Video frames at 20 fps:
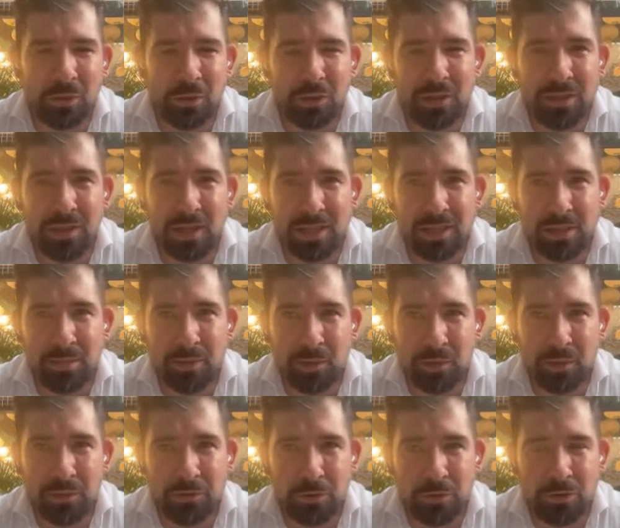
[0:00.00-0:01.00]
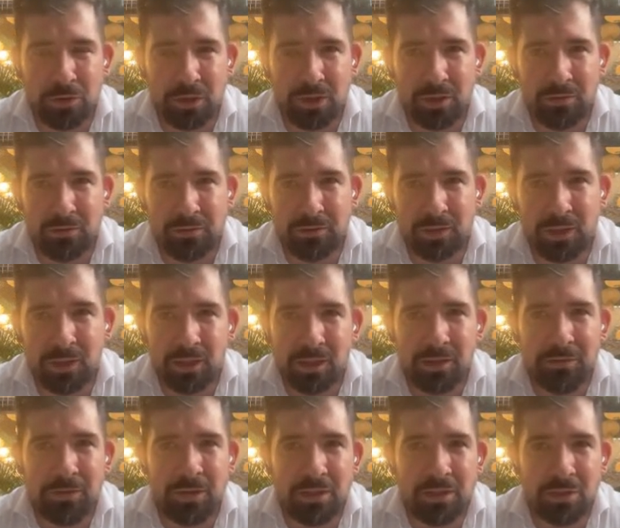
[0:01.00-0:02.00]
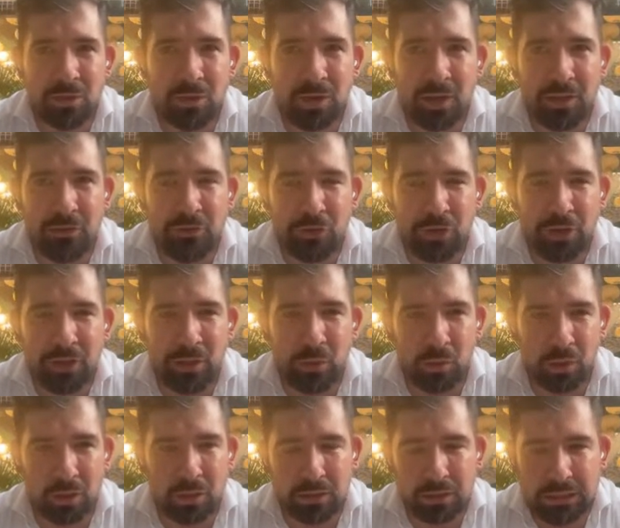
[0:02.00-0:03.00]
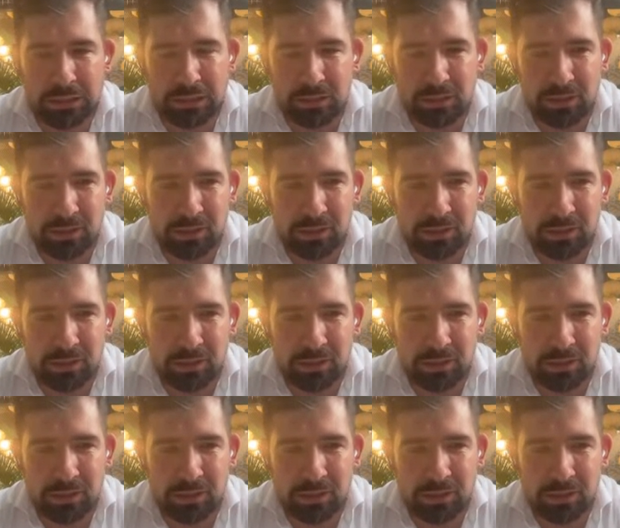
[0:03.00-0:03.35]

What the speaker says: it's good to discuss about the future of this online trading world.